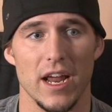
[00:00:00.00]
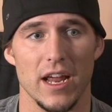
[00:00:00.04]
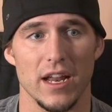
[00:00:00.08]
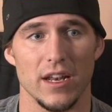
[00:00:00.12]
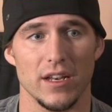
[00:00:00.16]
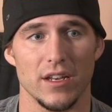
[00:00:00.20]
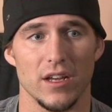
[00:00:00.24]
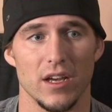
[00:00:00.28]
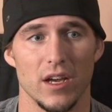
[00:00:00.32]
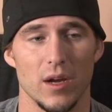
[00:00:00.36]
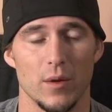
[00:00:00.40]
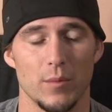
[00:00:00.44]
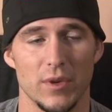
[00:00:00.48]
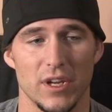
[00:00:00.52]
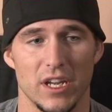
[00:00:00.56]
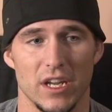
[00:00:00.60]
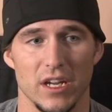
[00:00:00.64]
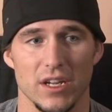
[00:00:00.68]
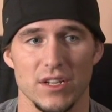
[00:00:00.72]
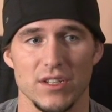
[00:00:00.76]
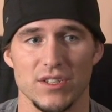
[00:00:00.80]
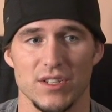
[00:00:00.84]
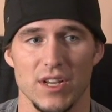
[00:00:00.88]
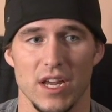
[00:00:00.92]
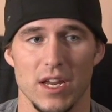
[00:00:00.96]
and
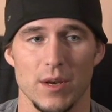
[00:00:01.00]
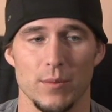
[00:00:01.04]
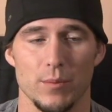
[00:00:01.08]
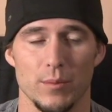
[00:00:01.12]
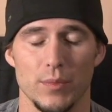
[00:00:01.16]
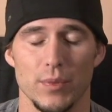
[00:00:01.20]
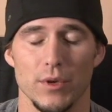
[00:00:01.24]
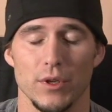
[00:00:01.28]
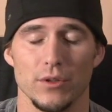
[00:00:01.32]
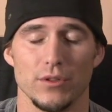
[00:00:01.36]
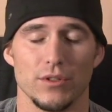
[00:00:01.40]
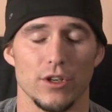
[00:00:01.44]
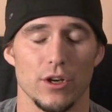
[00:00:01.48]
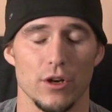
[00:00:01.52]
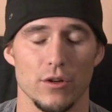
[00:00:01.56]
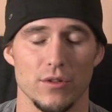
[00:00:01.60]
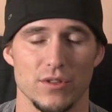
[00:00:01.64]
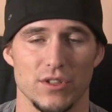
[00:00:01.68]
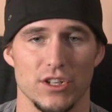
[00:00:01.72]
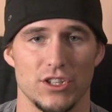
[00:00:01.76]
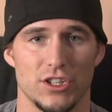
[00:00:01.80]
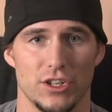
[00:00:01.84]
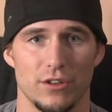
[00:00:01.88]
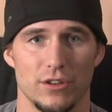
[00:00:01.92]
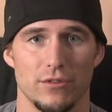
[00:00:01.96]
because I'd built
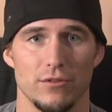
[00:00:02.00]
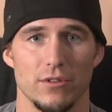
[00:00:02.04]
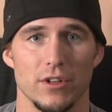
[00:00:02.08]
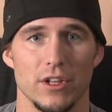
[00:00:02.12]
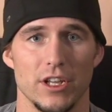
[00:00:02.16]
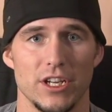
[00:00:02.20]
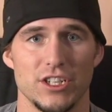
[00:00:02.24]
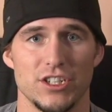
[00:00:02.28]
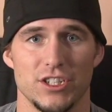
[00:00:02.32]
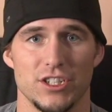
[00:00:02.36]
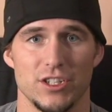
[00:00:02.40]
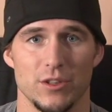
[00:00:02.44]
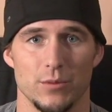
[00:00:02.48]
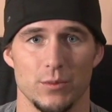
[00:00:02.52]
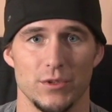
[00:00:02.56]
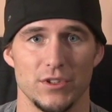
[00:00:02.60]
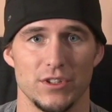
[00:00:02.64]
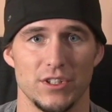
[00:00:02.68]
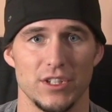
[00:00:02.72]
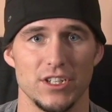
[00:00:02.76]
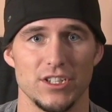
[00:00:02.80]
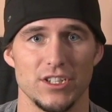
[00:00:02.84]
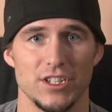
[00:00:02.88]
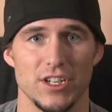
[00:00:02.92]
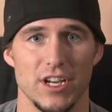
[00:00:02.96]
such a good relationship
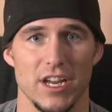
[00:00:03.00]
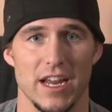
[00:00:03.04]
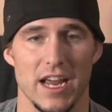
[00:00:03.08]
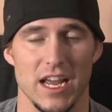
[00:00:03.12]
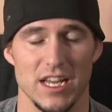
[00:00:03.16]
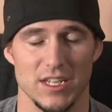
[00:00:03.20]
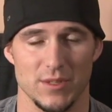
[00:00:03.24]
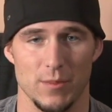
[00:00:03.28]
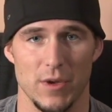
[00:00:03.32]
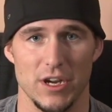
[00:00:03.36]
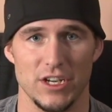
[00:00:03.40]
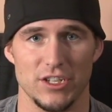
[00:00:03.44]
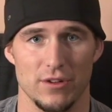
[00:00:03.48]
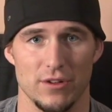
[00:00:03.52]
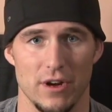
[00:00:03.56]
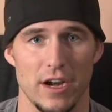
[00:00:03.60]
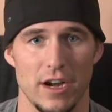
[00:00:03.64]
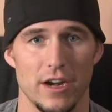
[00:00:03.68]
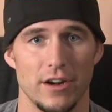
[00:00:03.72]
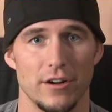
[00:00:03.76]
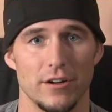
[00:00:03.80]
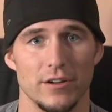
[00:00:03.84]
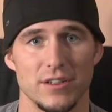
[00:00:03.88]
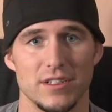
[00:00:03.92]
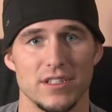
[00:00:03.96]
with DJ as my
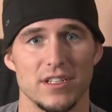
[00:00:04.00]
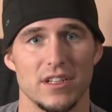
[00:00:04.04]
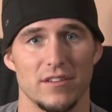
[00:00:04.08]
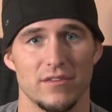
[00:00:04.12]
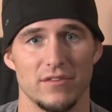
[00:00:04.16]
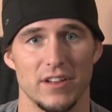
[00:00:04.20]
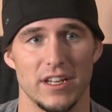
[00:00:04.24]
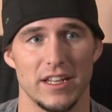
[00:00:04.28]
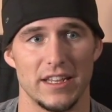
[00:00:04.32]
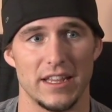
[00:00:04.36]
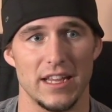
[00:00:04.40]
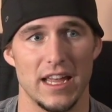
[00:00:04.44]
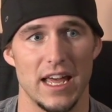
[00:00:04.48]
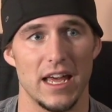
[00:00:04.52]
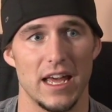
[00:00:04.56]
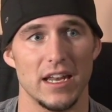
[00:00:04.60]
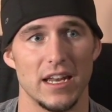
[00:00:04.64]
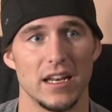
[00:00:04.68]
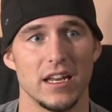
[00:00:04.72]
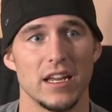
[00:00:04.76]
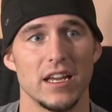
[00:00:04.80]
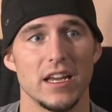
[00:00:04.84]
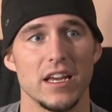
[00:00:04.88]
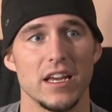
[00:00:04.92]
trainer and stuff like that,